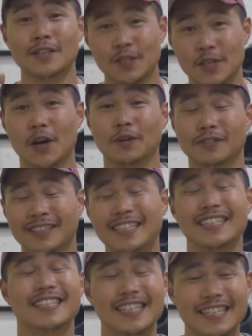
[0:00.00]
So
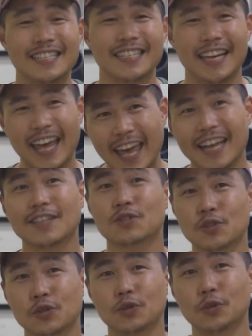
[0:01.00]
this is the
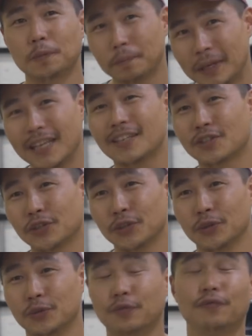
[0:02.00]
Xtool
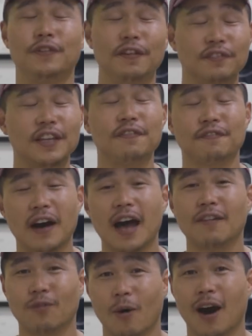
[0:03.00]
P2
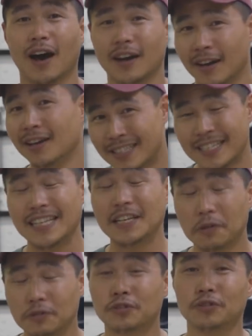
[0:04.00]
55 watt
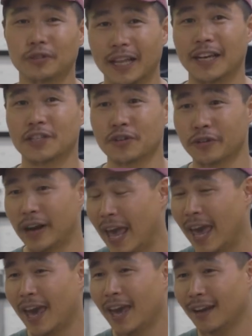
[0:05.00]
CO2 laser,
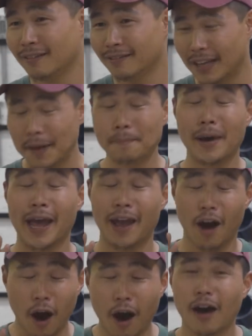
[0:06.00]
and in my
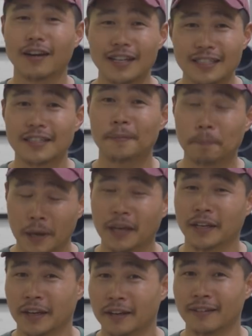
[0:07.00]
honest
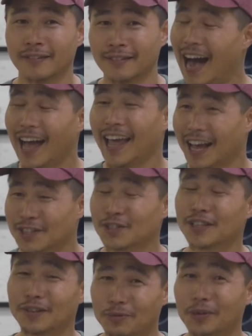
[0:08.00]
opinion, I
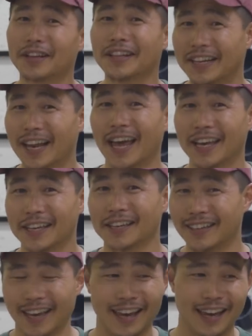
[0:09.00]
actually really like it,
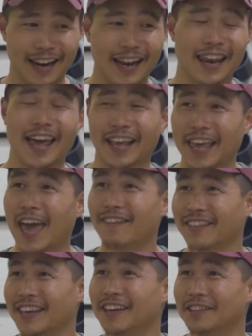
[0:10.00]
and I like
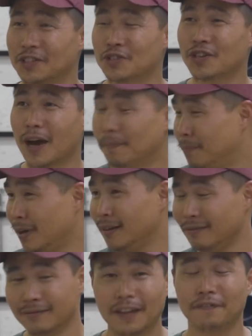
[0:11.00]
having it in the shop.
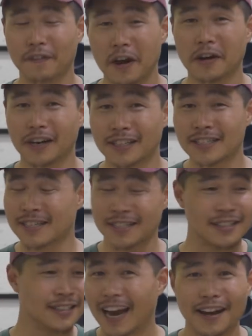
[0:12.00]
But in
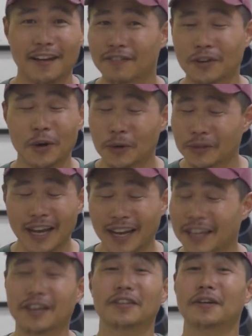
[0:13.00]
fairness, I never owned
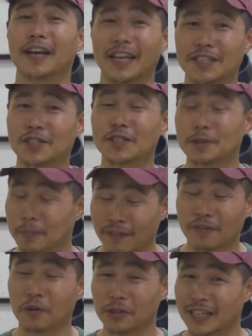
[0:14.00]
any other lasers
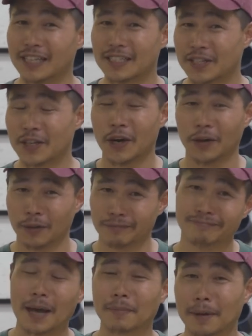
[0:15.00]
before this, so
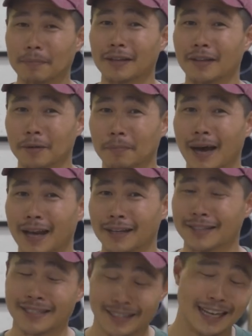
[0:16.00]
I might be a little
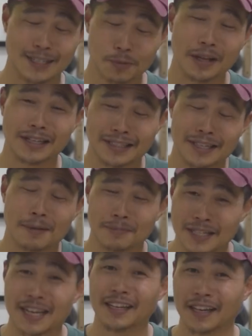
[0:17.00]
biased, as well as them
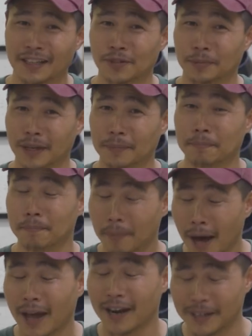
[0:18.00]
sending it to me.
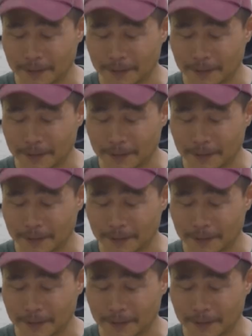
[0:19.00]
But